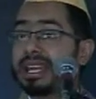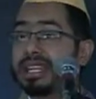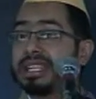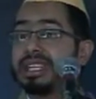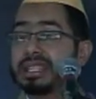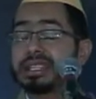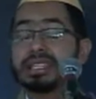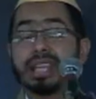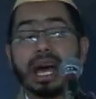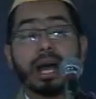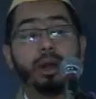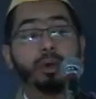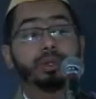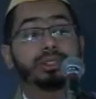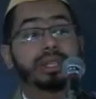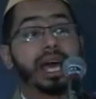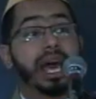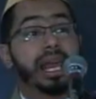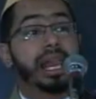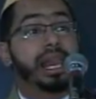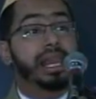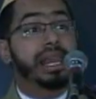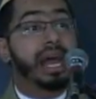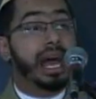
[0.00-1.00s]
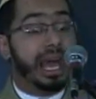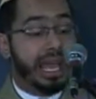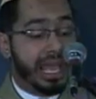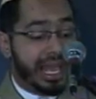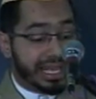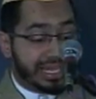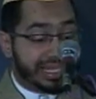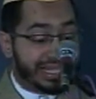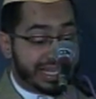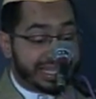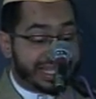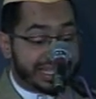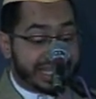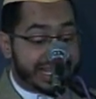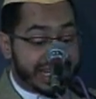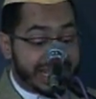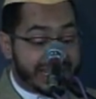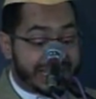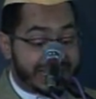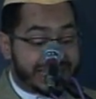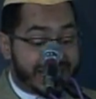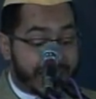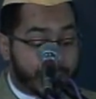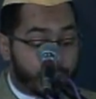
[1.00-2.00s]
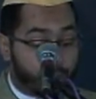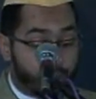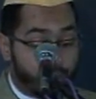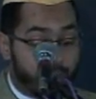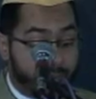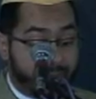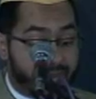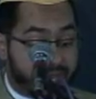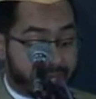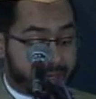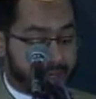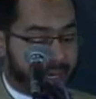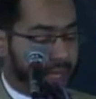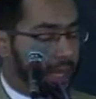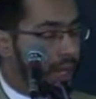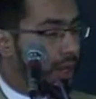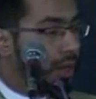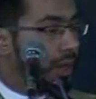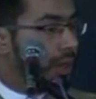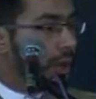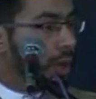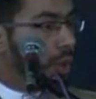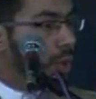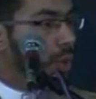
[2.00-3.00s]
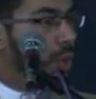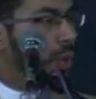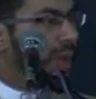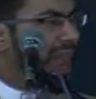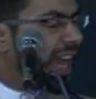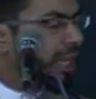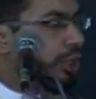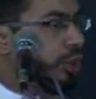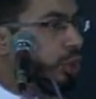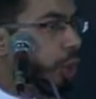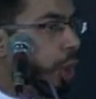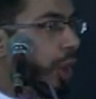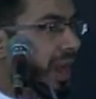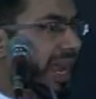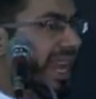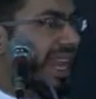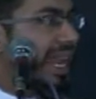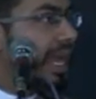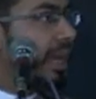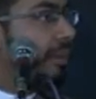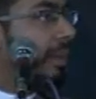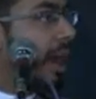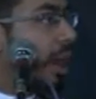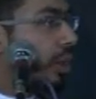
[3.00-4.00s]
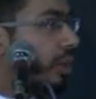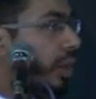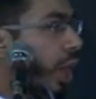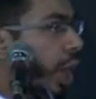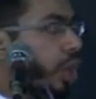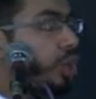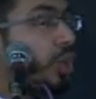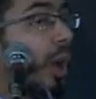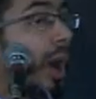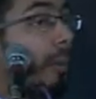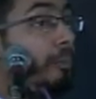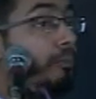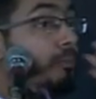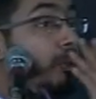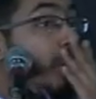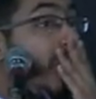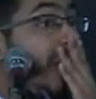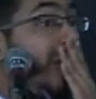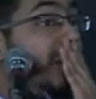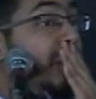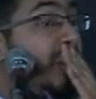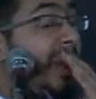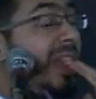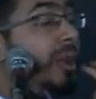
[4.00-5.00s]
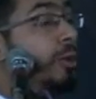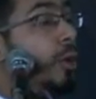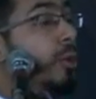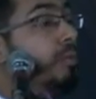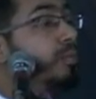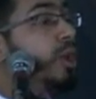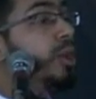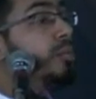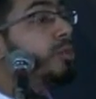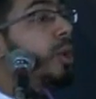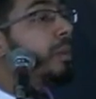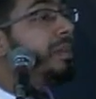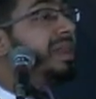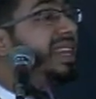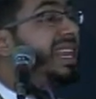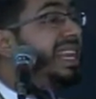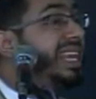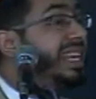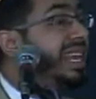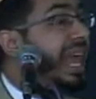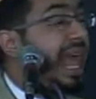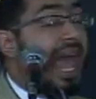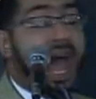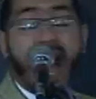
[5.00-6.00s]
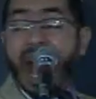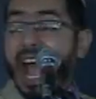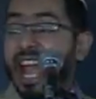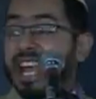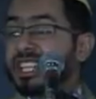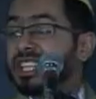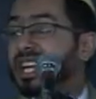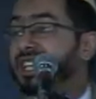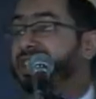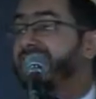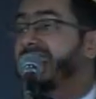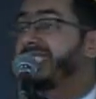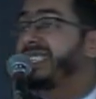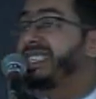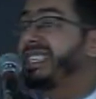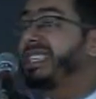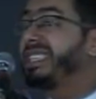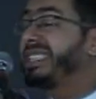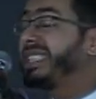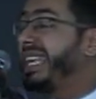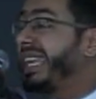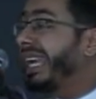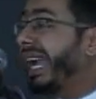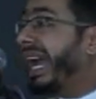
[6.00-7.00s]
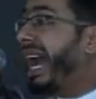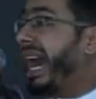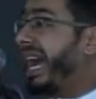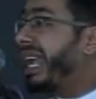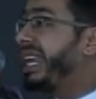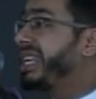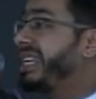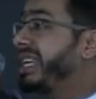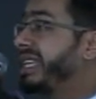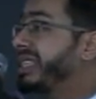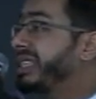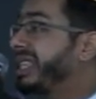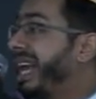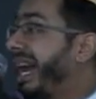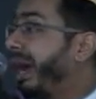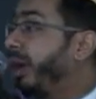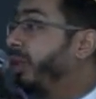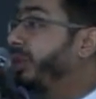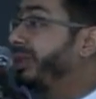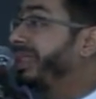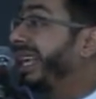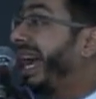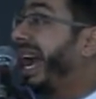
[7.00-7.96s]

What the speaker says: radiallahu ta'ala anha. This is that woman who we are talking about to a point when Umm al-Mu'mineen, Aisha as-Siddiqa radiallahu